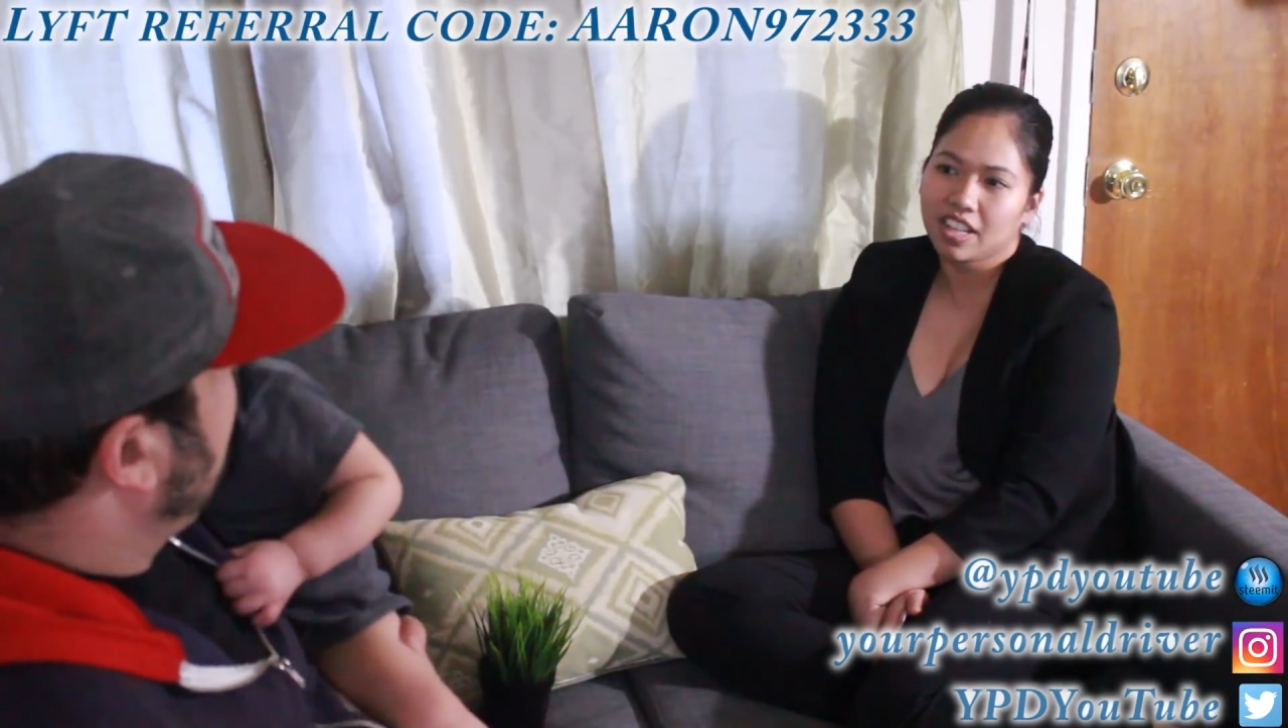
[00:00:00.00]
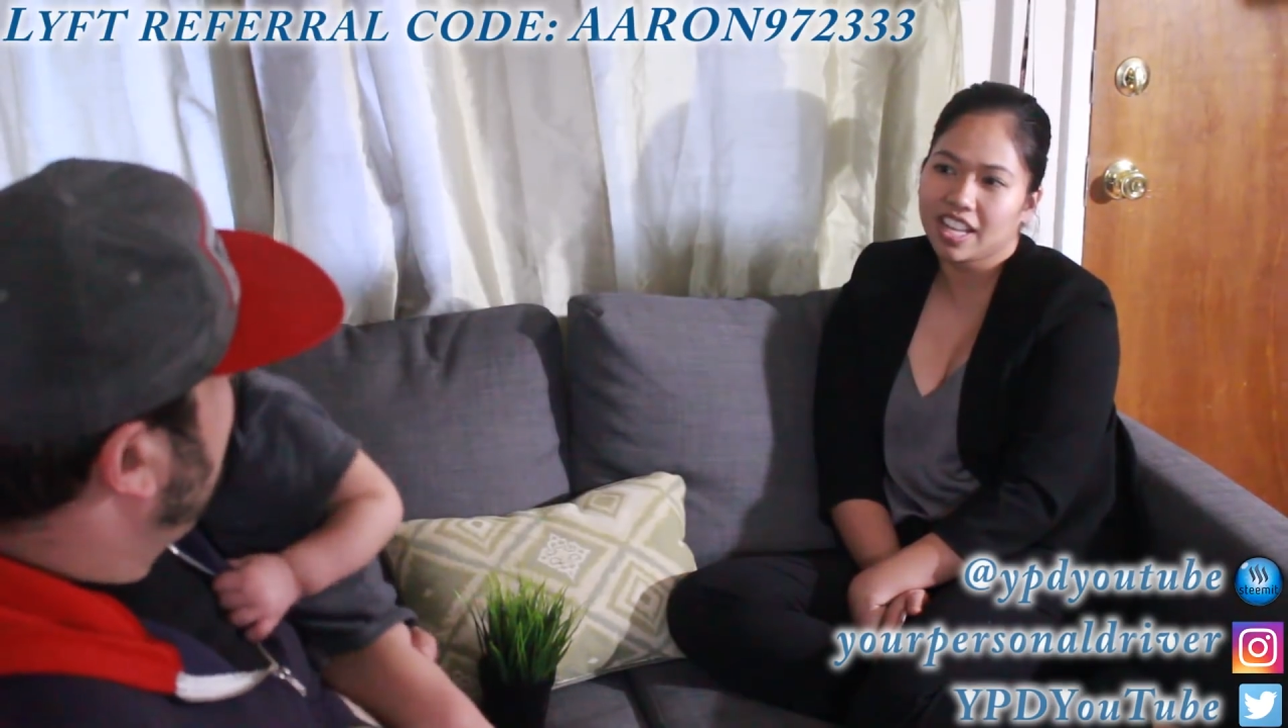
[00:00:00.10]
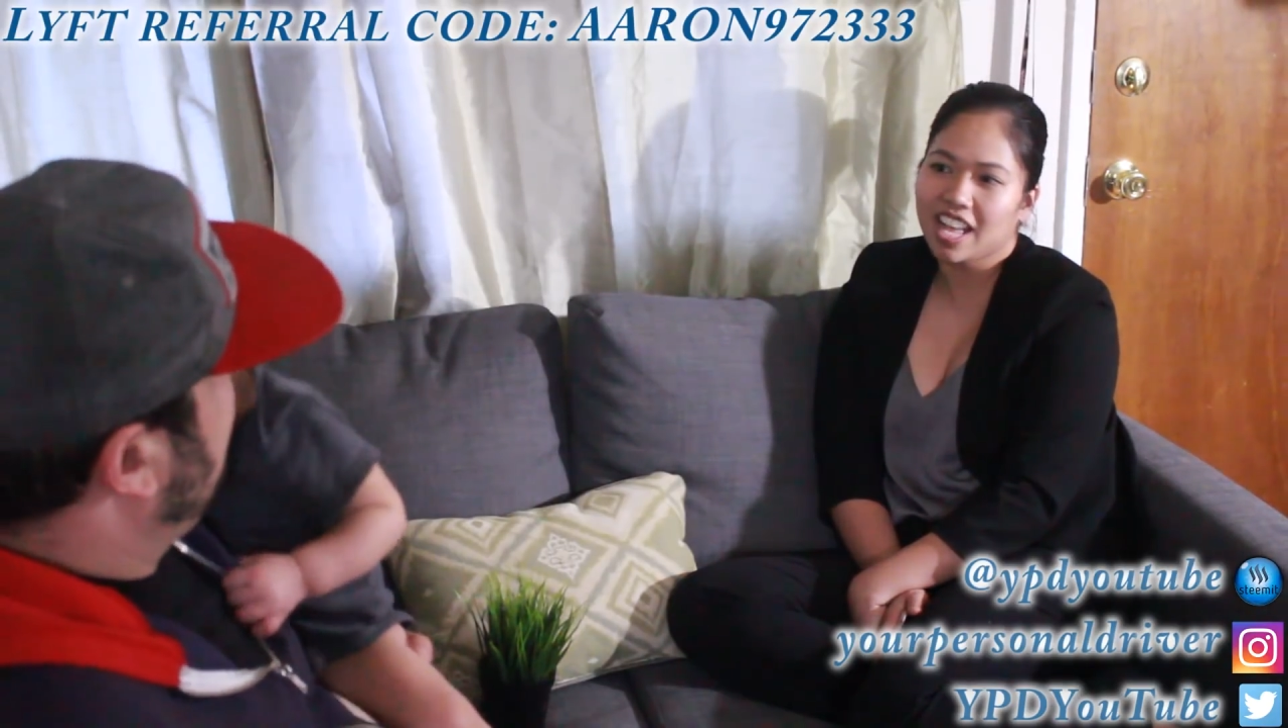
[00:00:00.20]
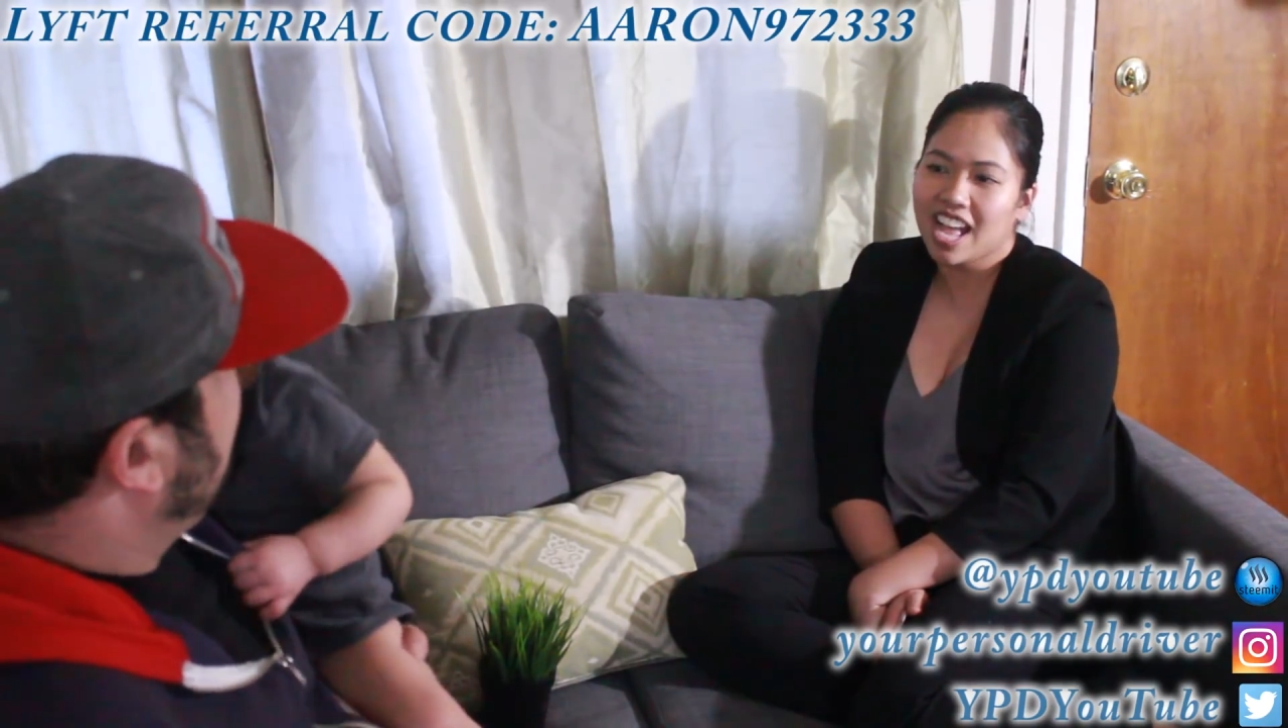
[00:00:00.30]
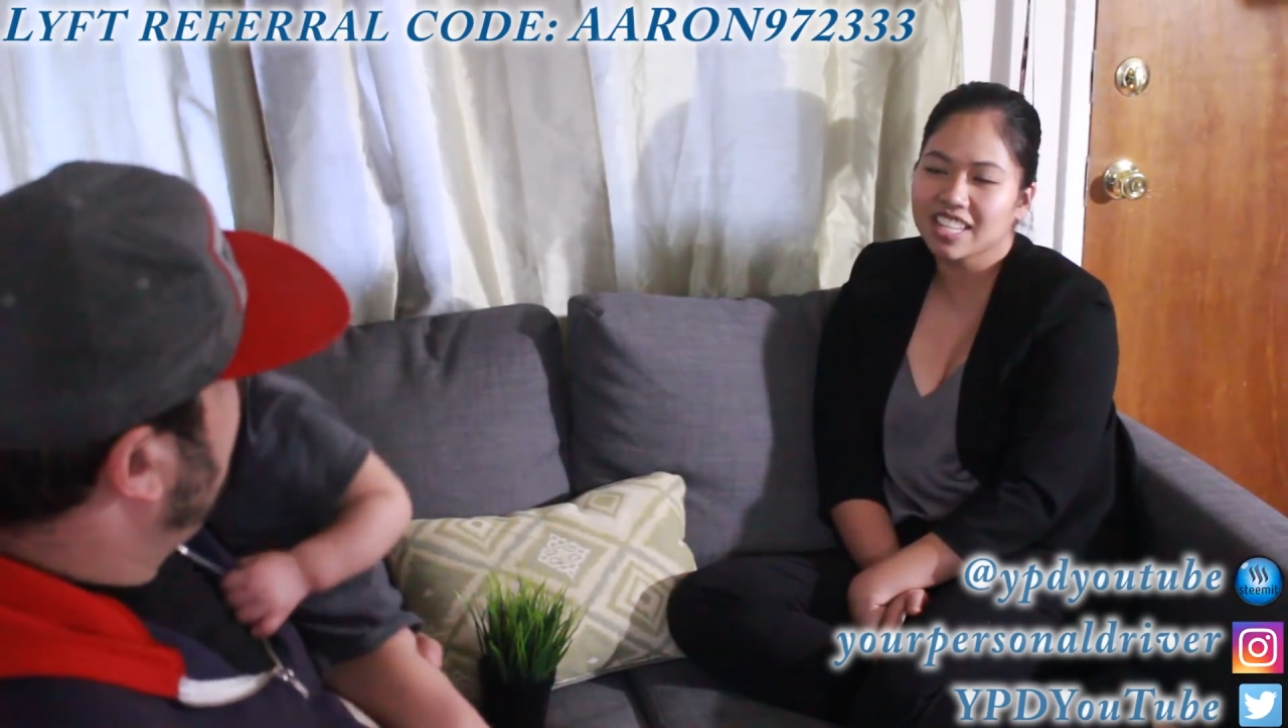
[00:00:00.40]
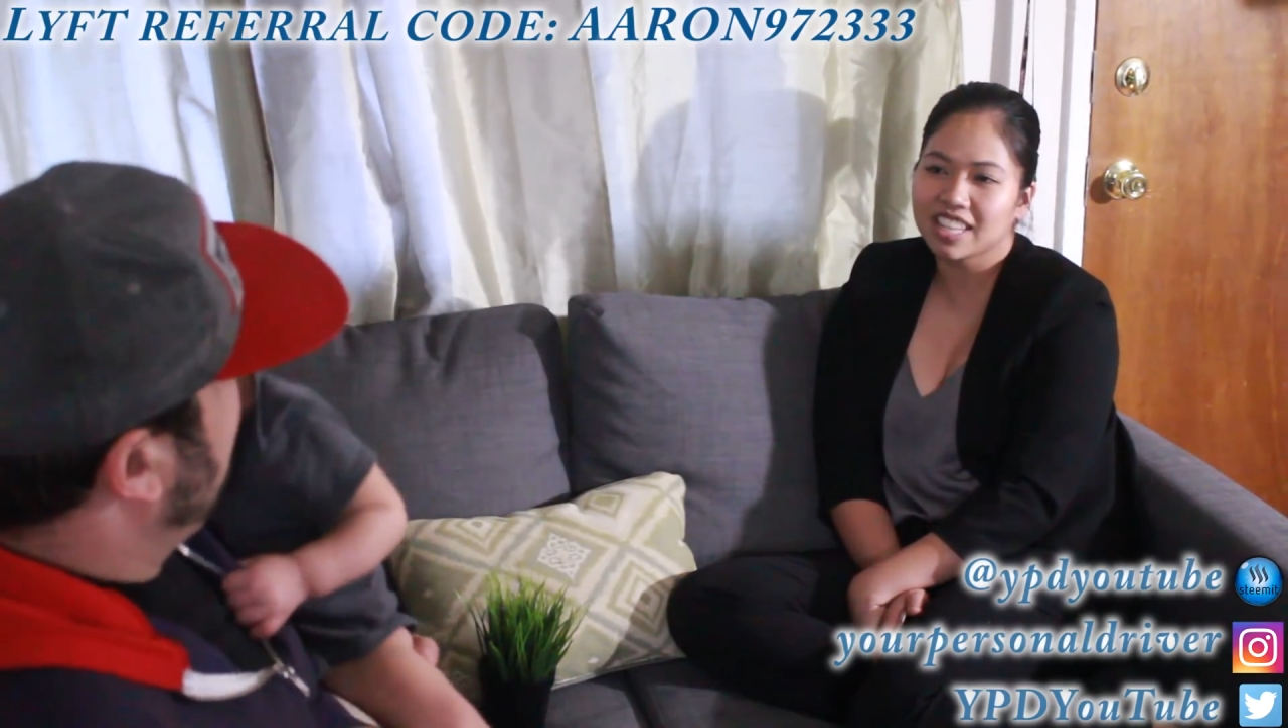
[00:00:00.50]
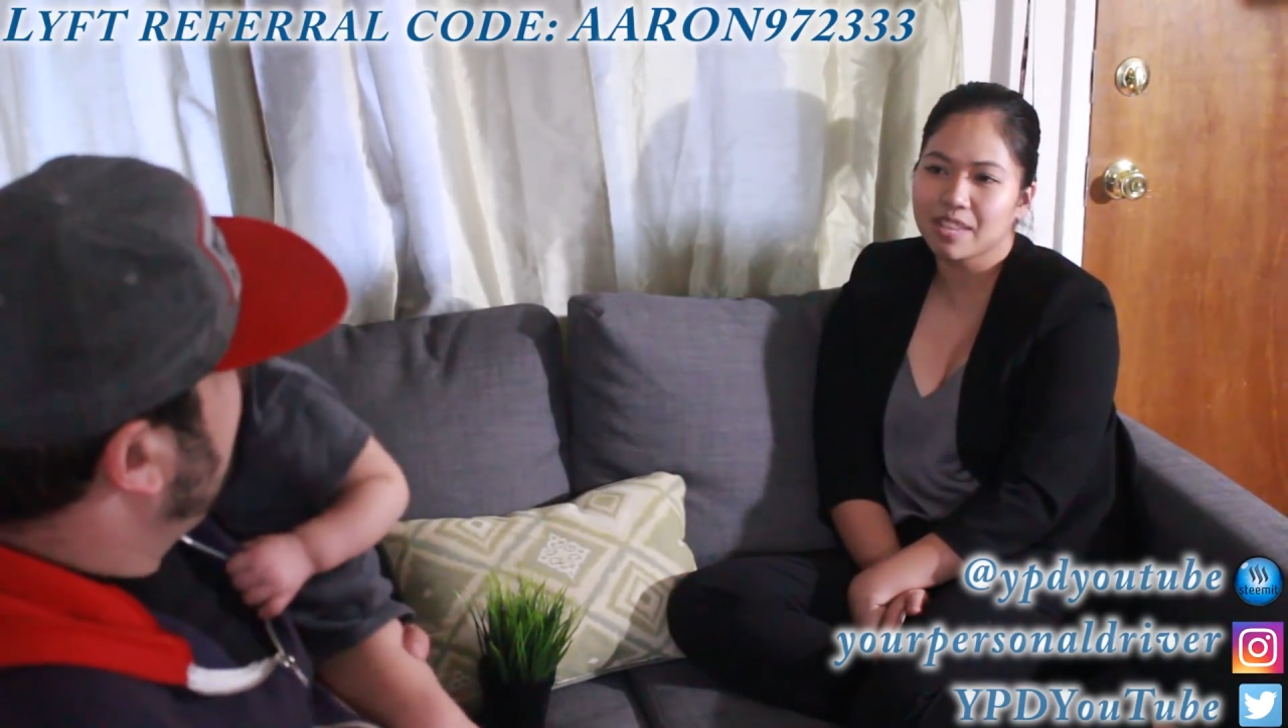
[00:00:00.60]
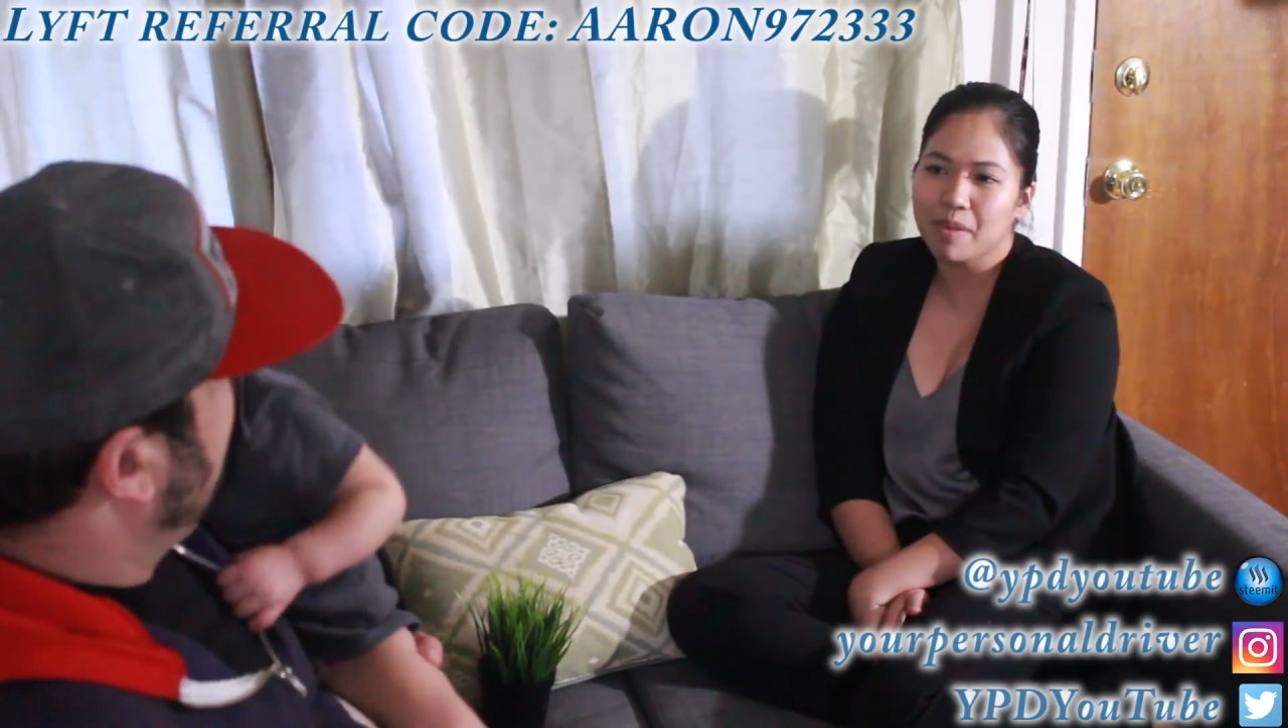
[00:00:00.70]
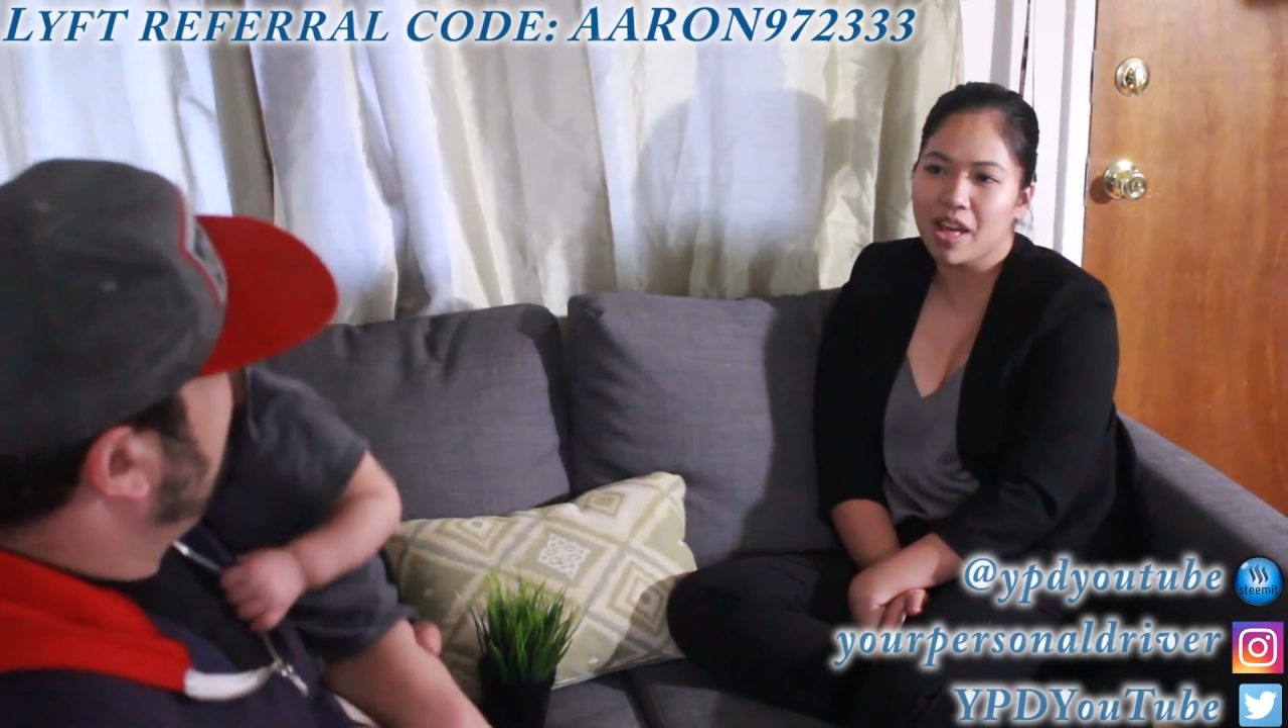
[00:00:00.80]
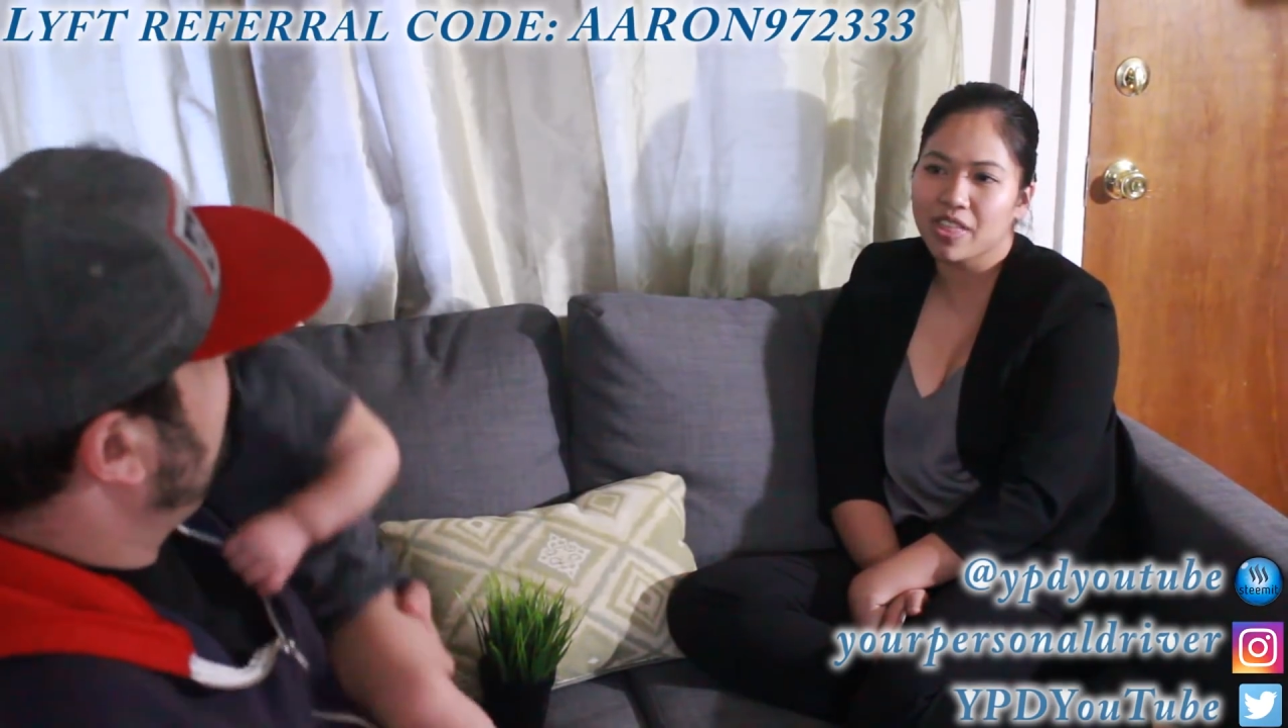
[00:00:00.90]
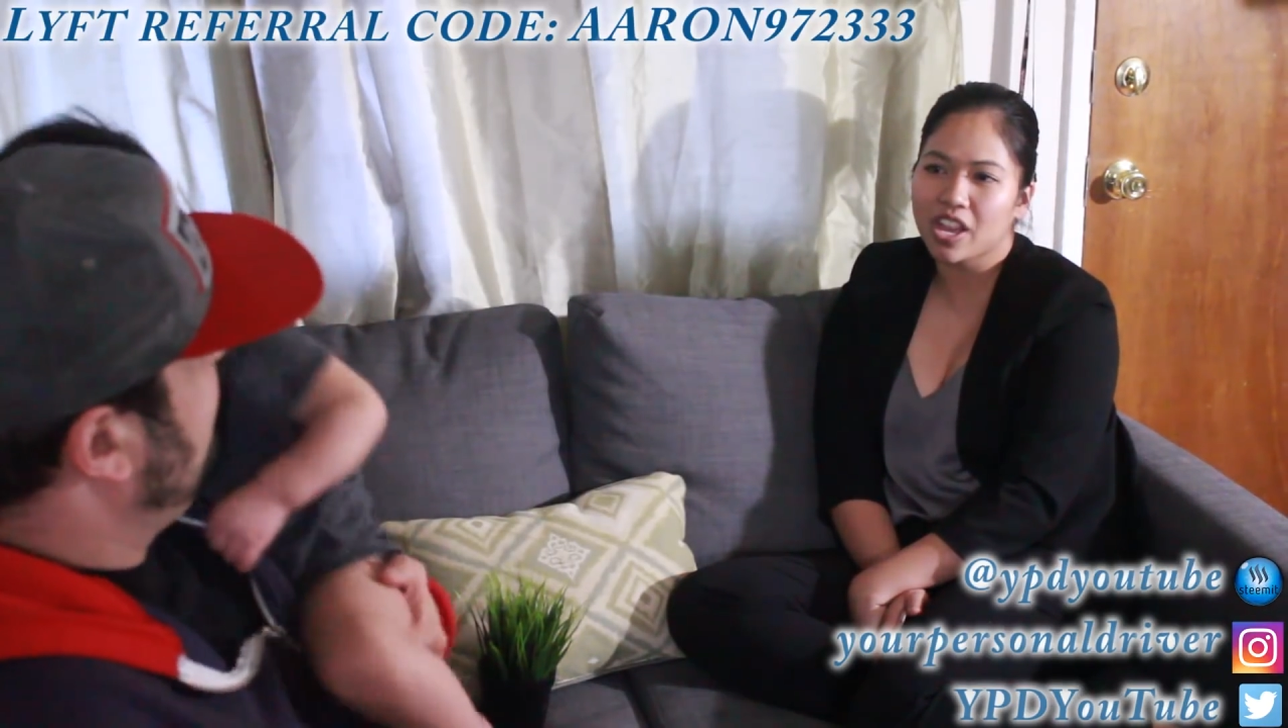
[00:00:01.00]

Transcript: like asking them how